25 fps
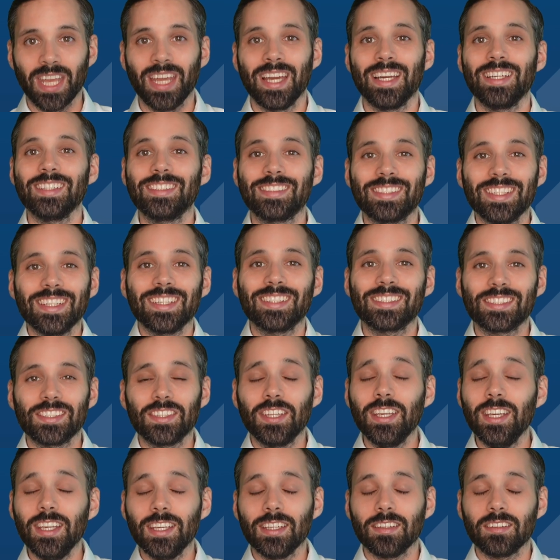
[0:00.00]

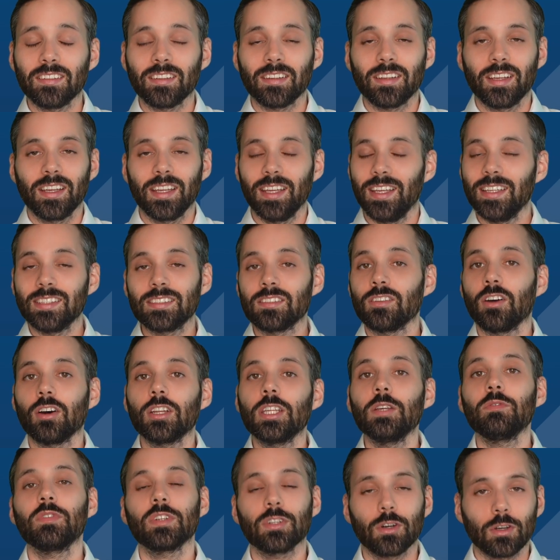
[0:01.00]
16 is not
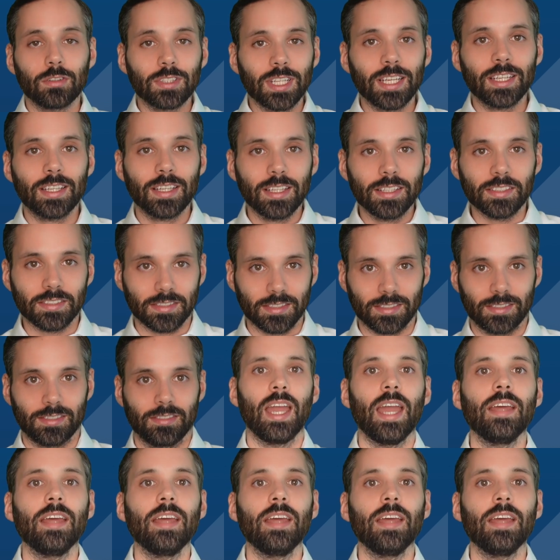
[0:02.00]
even on that list.